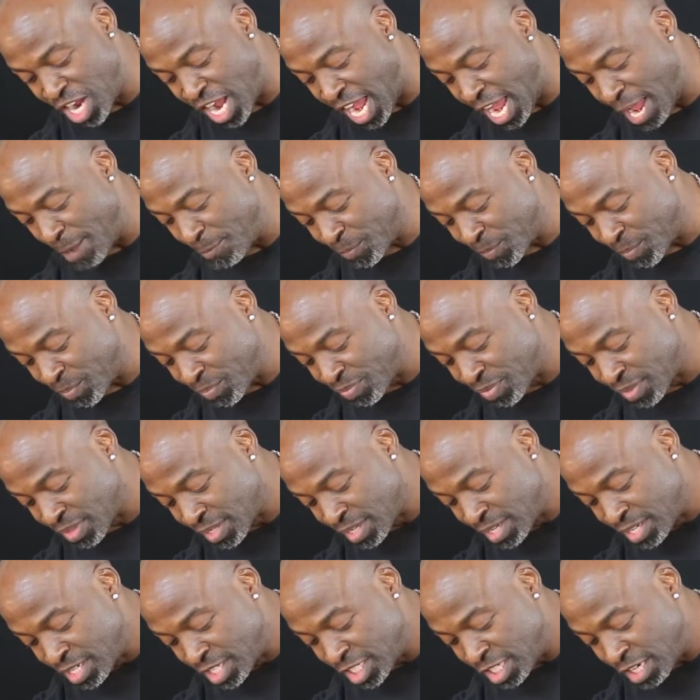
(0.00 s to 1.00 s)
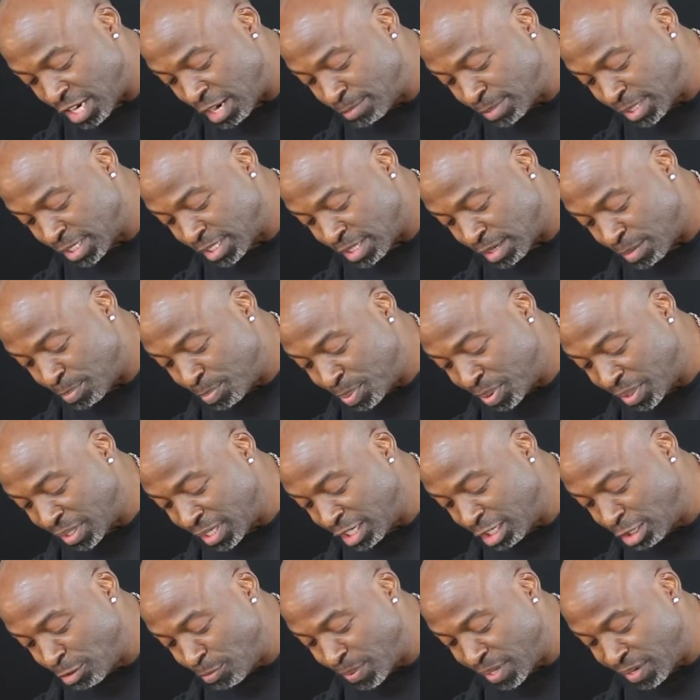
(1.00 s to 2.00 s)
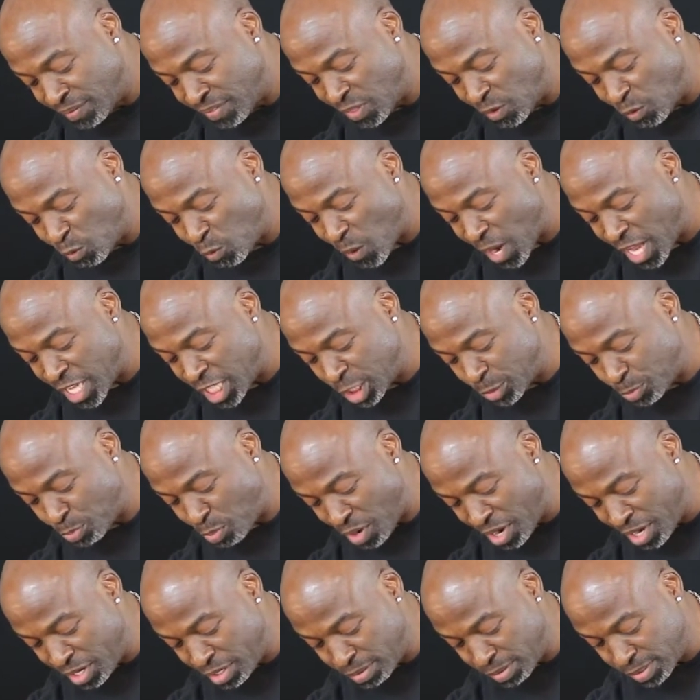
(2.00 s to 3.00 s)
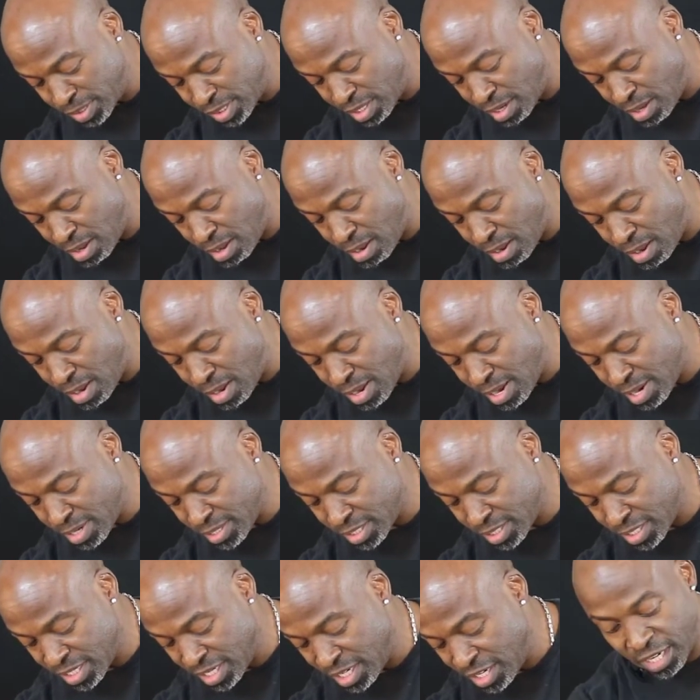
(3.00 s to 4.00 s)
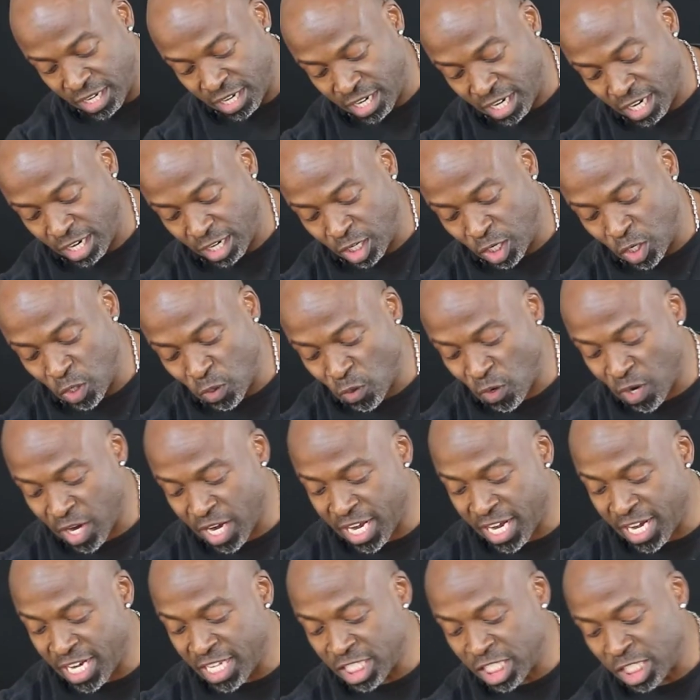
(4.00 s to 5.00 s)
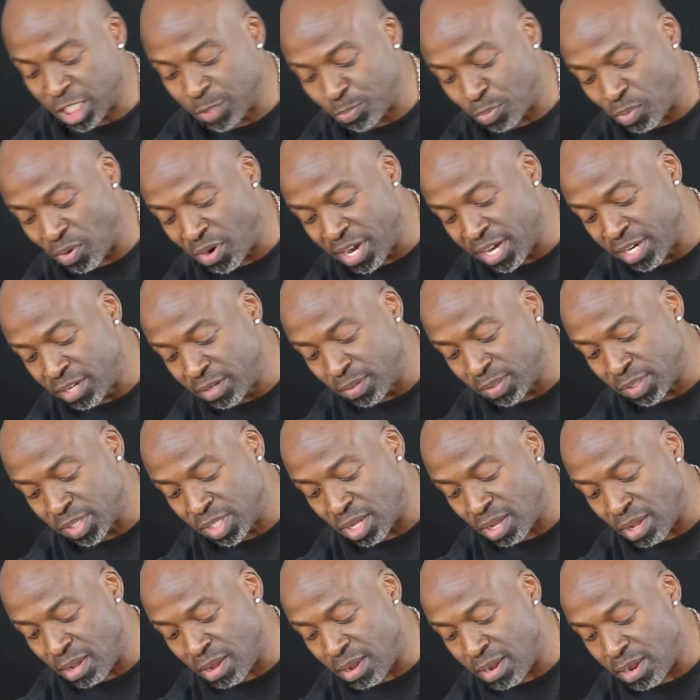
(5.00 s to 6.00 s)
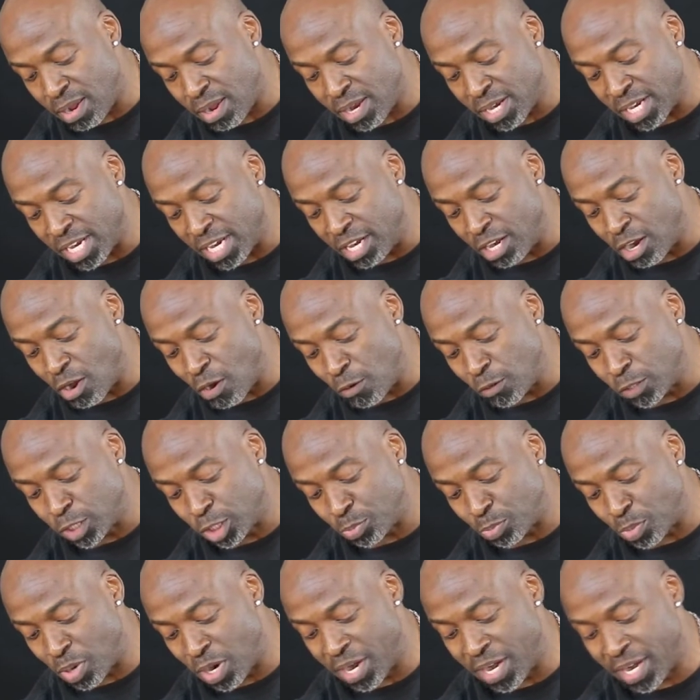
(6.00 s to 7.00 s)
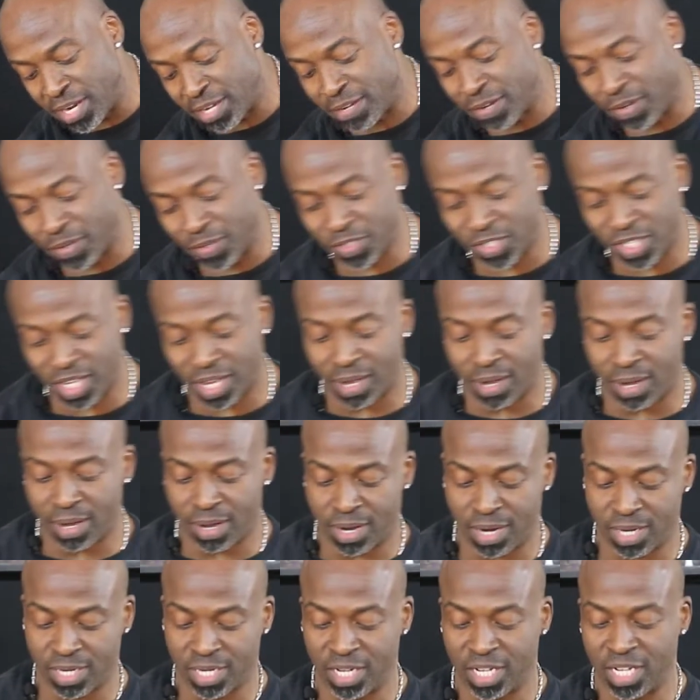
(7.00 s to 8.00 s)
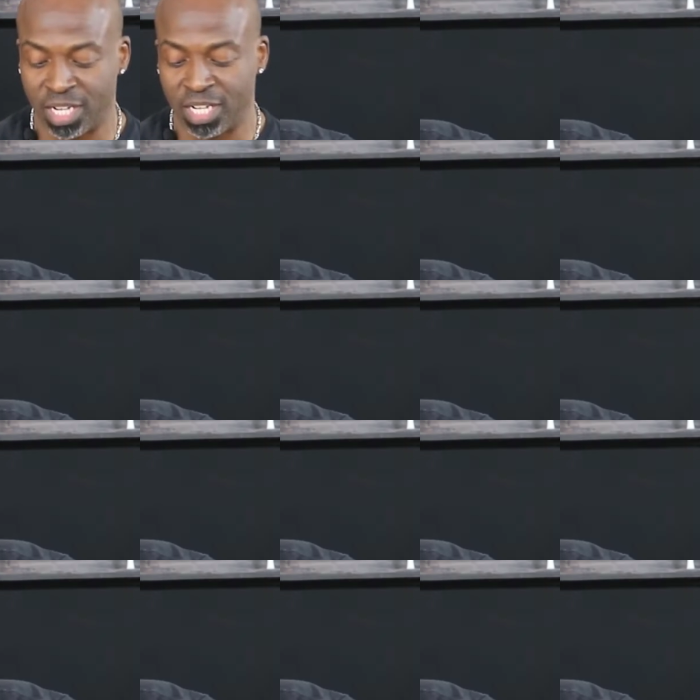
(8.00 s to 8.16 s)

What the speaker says: time. So I'm just gonna put a little bit of the red sprinkles on, green sprinkles on, and those sprinkles on.